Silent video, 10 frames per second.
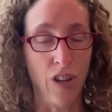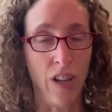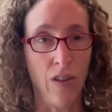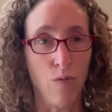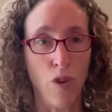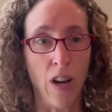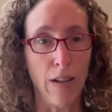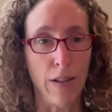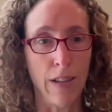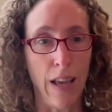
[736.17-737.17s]
Chicken,
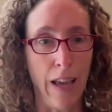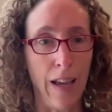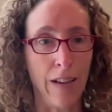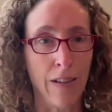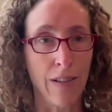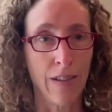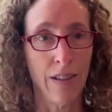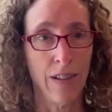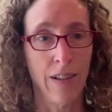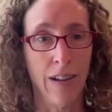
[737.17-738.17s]
rice, eggs,
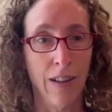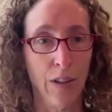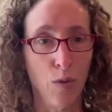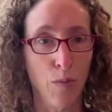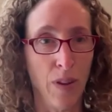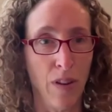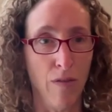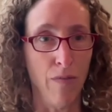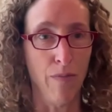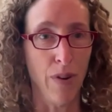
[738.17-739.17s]
a little bit
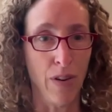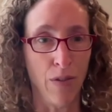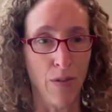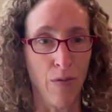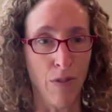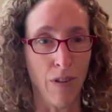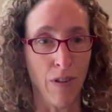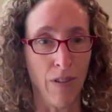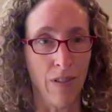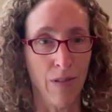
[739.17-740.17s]
of butter
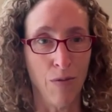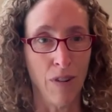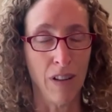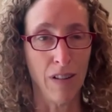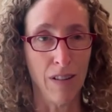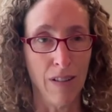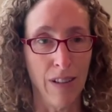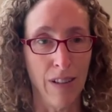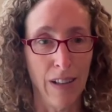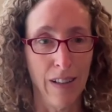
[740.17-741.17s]
or oil,
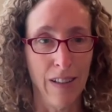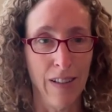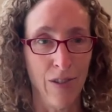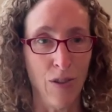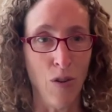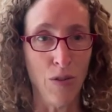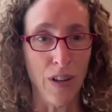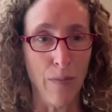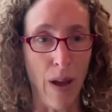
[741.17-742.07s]
salt and